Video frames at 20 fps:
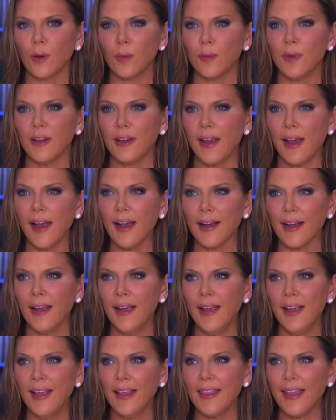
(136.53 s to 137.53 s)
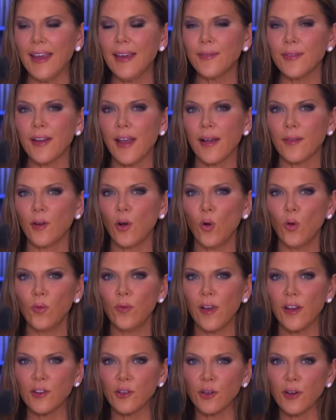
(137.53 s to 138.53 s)
I mean, heck, they even have a
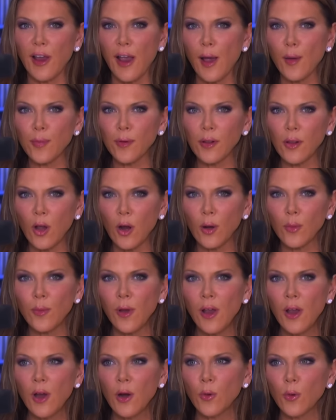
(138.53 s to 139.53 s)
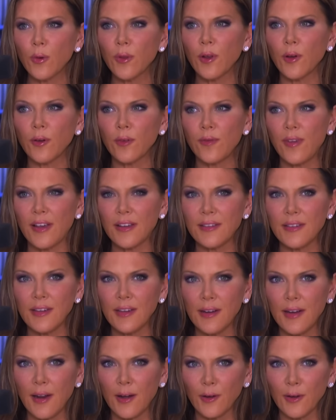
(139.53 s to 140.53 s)
whole venture capital arm where they're
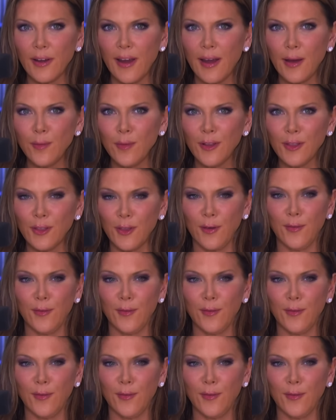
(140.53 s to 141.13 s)
investing in entertainment.